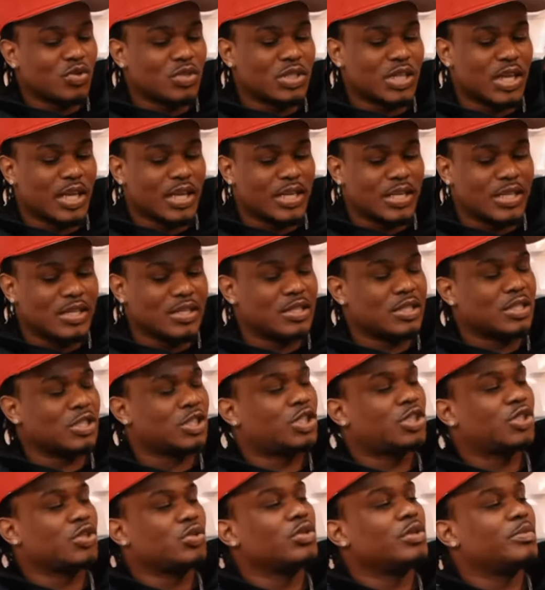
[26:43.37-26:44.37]
You said he's the
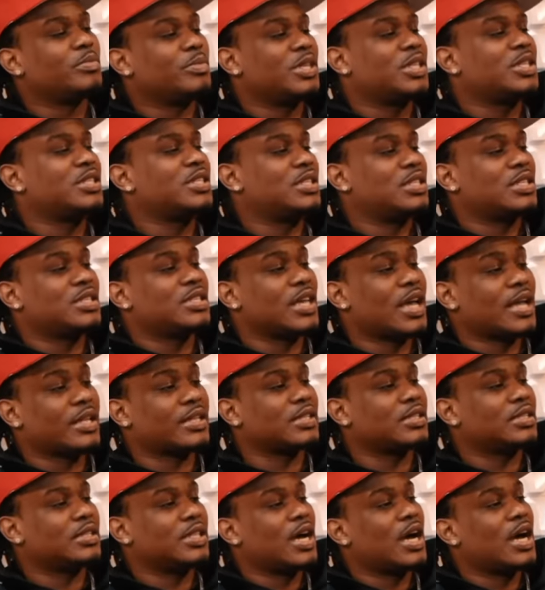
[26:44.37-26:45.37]
shooter because he's
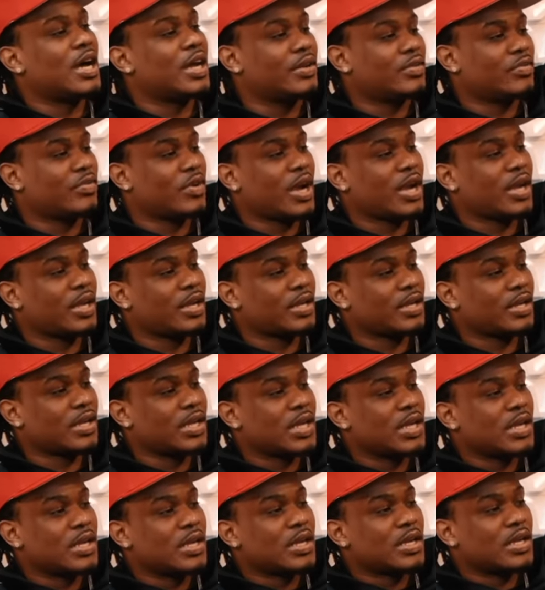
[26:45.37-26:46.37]
at the line, right?
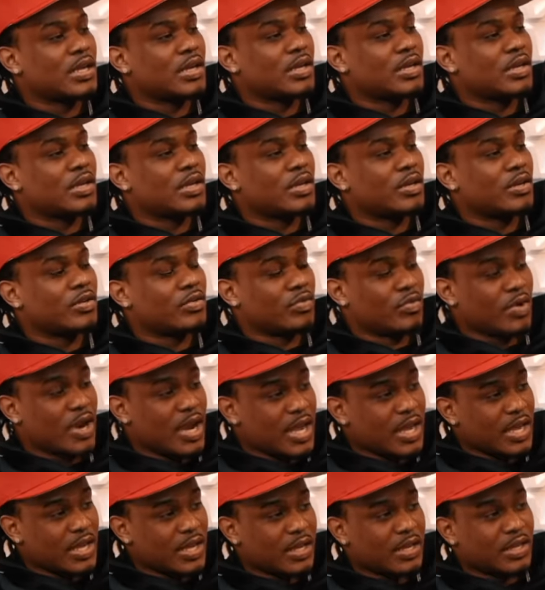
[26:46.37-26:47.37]
Shooting the ball,
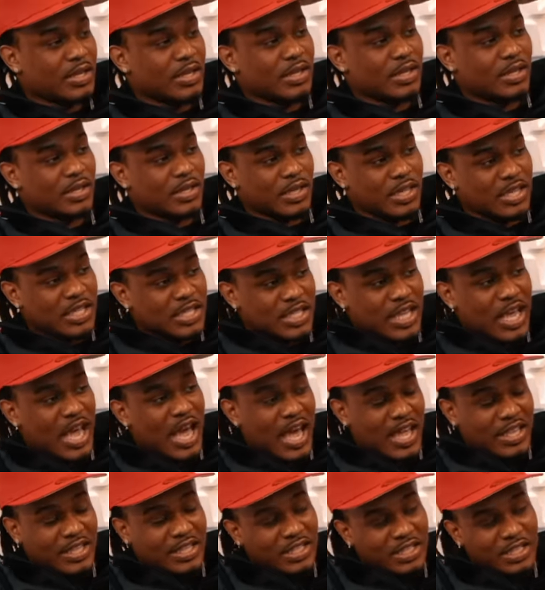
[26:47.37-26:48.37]
right? He's
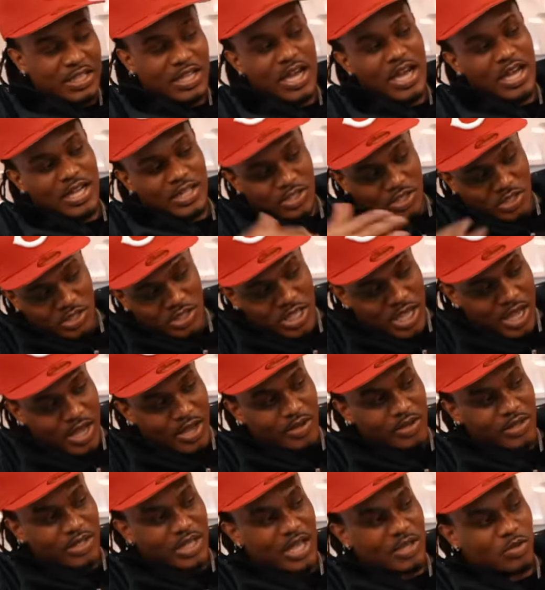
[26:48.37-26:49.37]
at the line. I'm not so saying
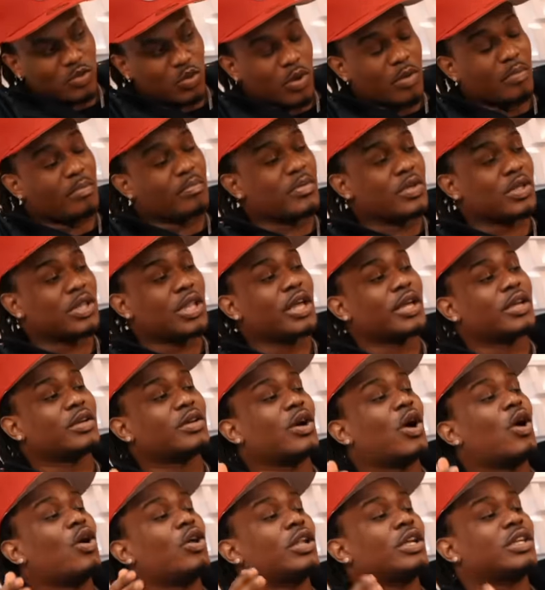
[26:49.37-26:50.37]
now, he's a good what, shooter.
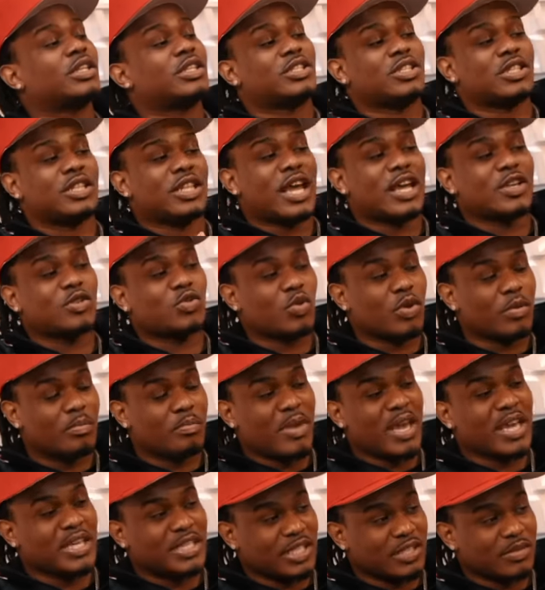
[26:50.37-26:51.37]
Let, hold up. So that's what
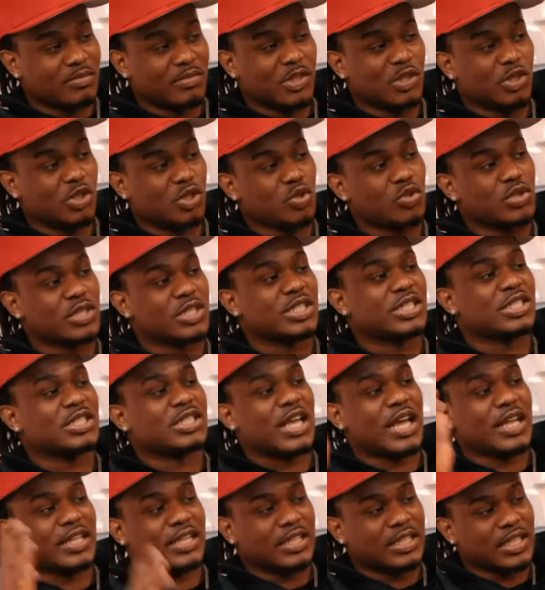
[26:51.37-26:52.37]
makes him the shooter because
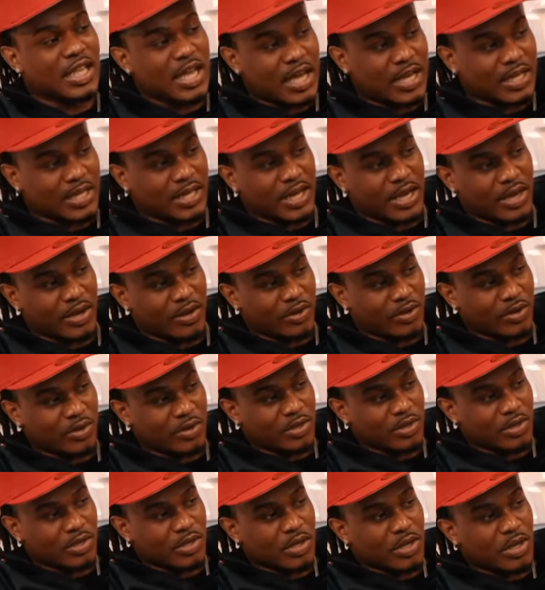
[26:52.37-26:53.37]
he's at the line now.
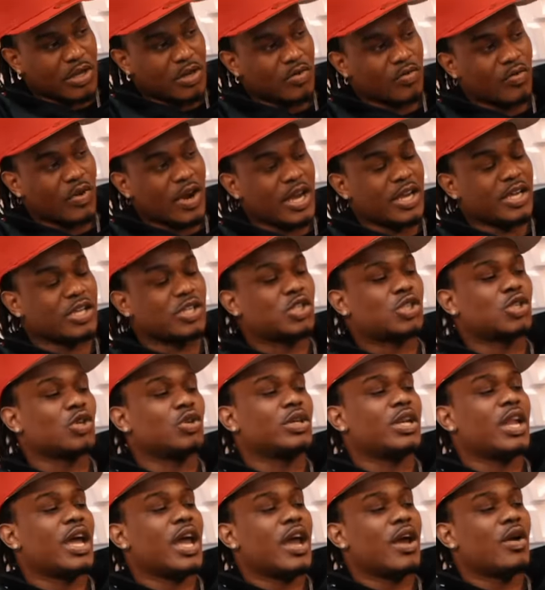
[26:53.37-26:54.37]
Yes. Right.
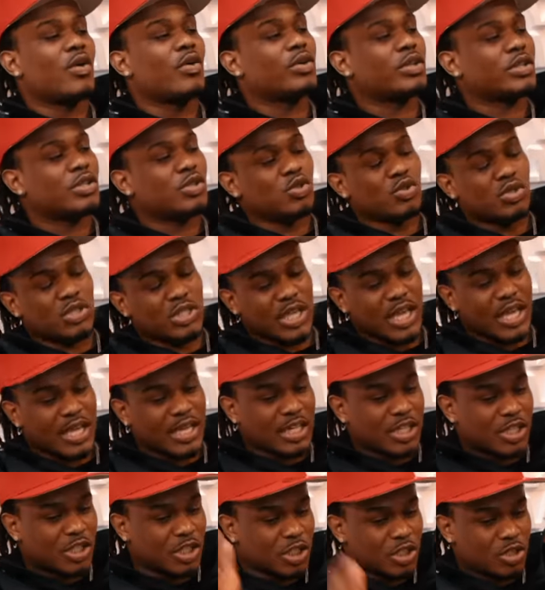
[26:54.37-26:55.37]
So now you
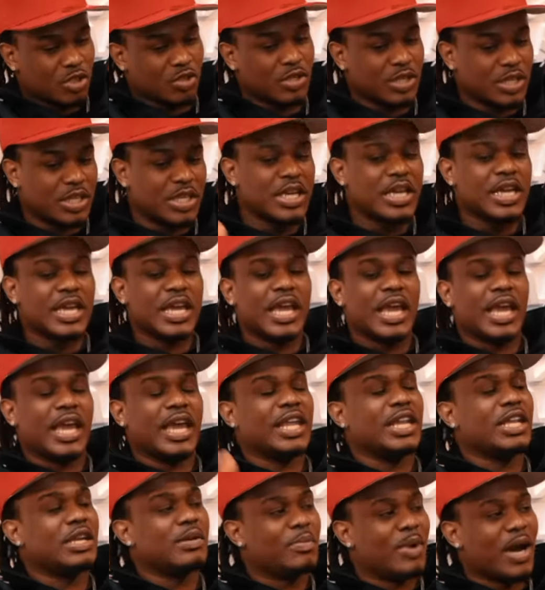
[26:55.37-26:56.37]
saying in the street,
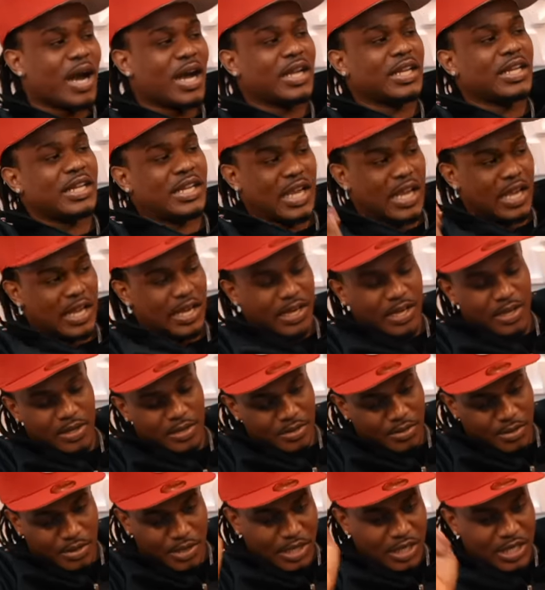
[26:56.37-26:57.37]
anybody that
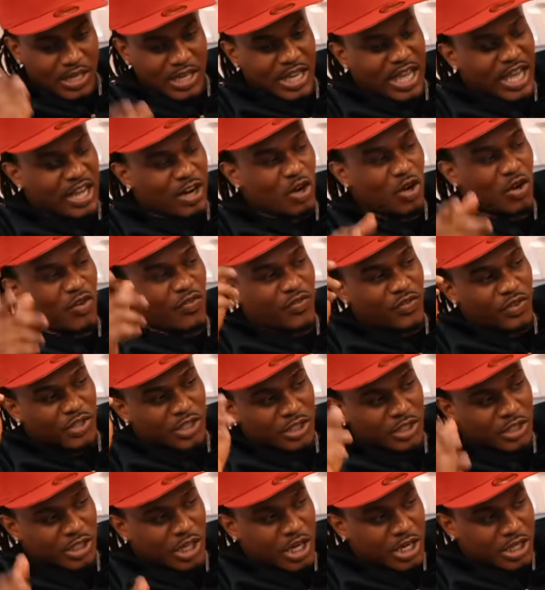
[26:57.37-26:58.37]
let off
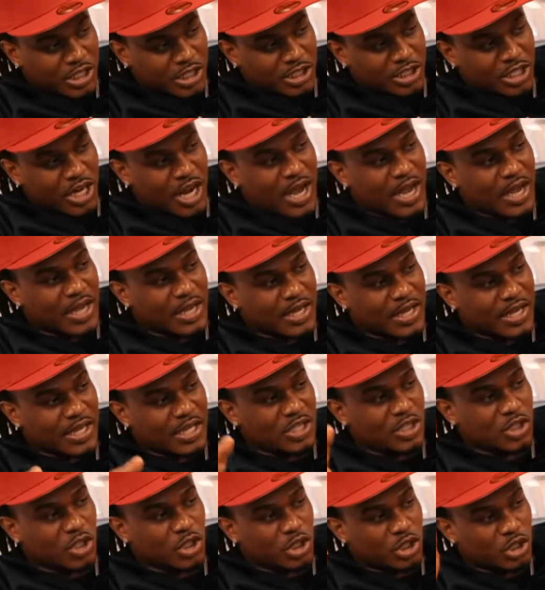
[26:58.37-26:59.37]
a, a shot
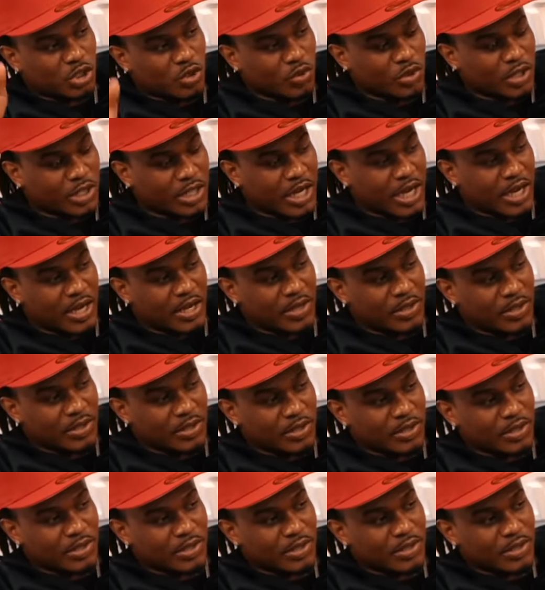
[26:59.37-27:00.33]
is a shooter now.